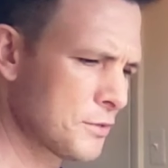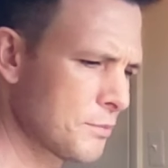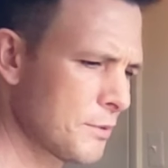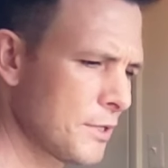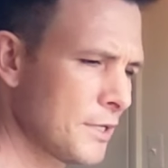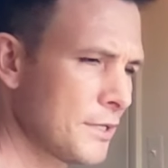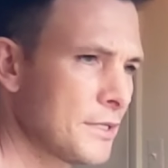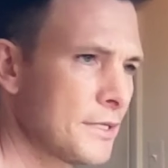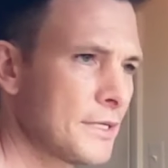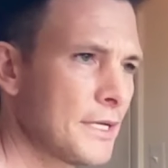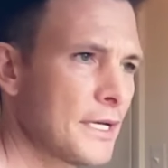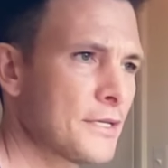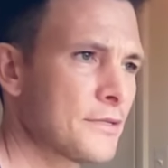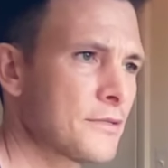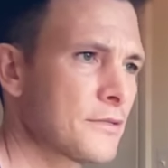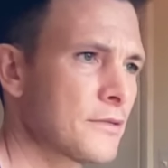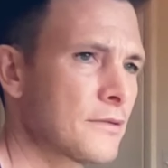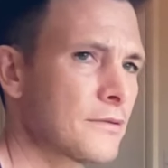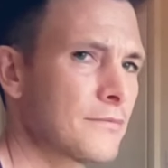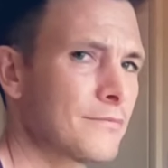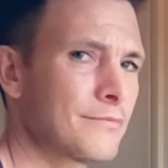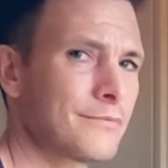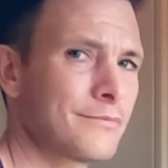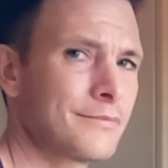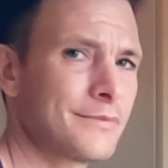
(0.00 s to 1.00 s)
spray in the desert?"
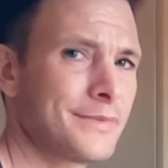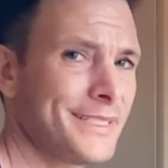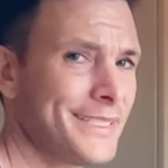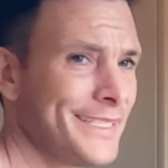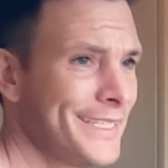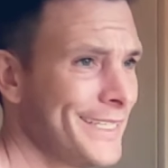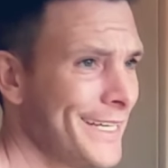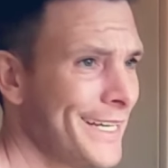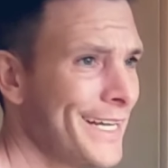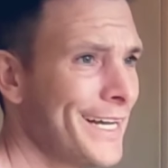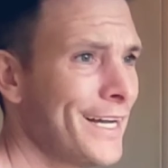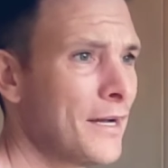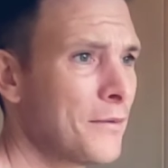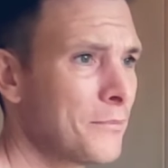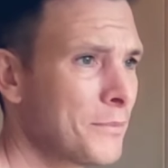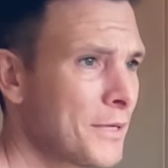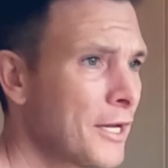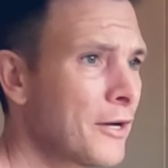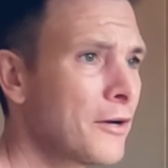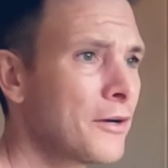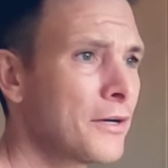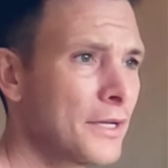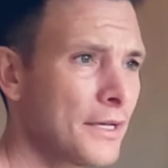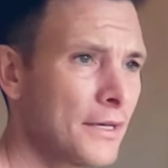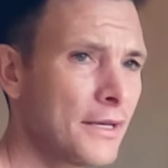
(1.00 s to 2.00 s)
Yeah, I'm
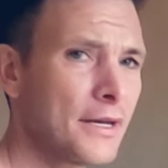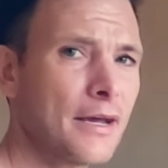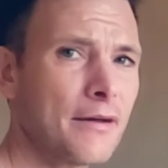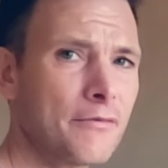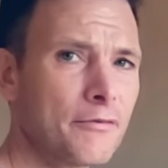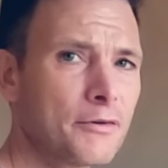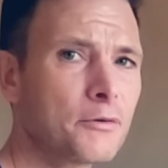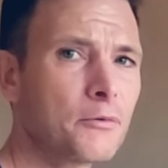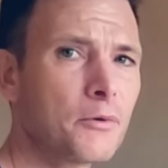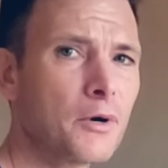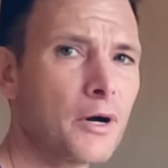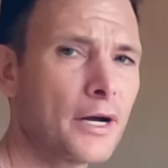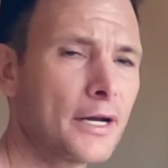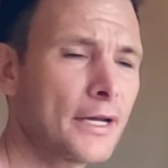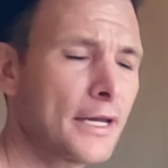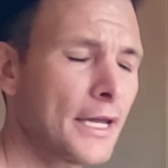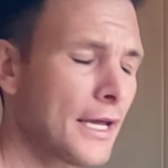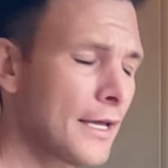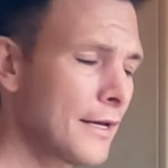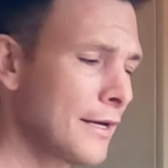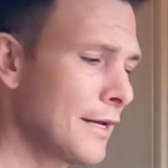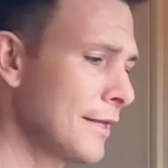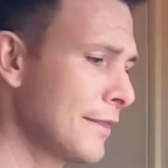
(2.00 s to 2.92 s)
carrying it everywhere I can.